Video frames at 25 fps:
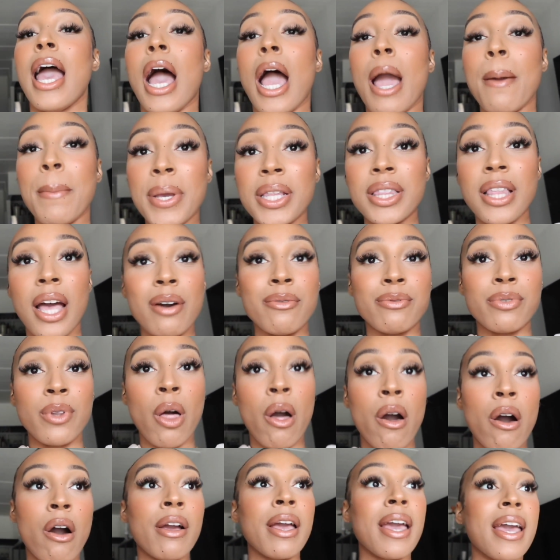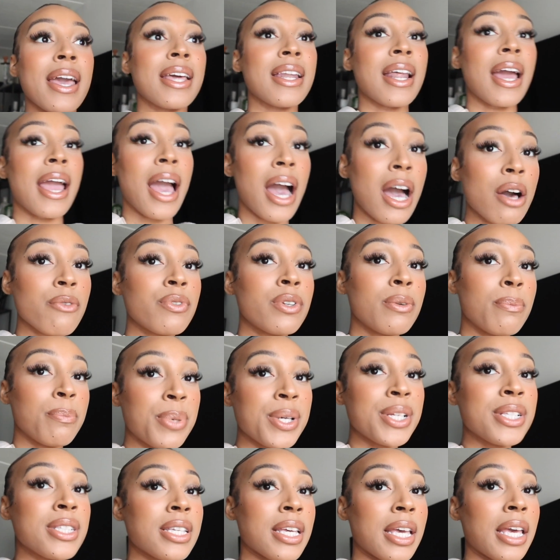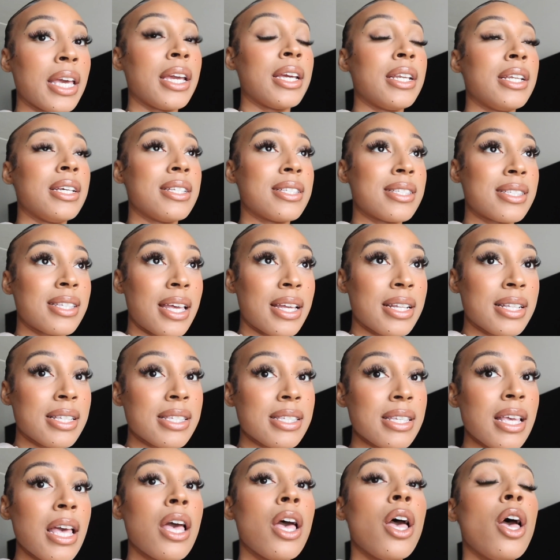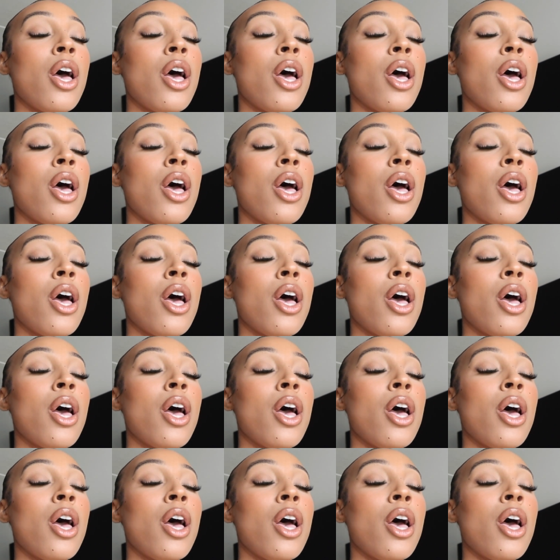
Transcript: i made that vlog and i haven't been to haiti since